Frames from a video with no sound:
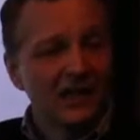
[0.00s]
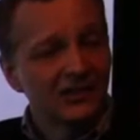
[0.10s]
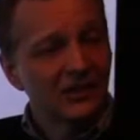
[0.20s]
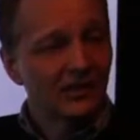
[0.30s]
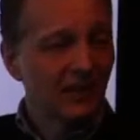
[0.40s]

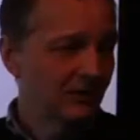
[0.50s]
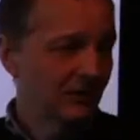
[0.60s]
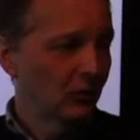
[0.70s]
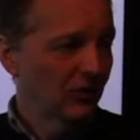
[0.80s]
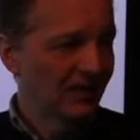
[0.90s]
Sometimes we
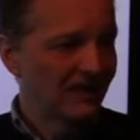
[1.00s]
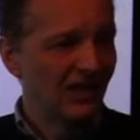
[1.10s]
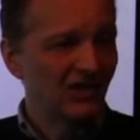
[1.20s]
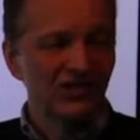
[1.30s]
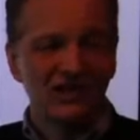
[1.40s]
have
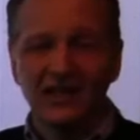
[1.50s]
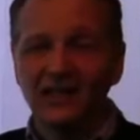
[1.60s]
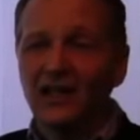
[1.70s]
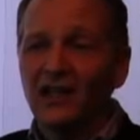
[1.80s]
organizations that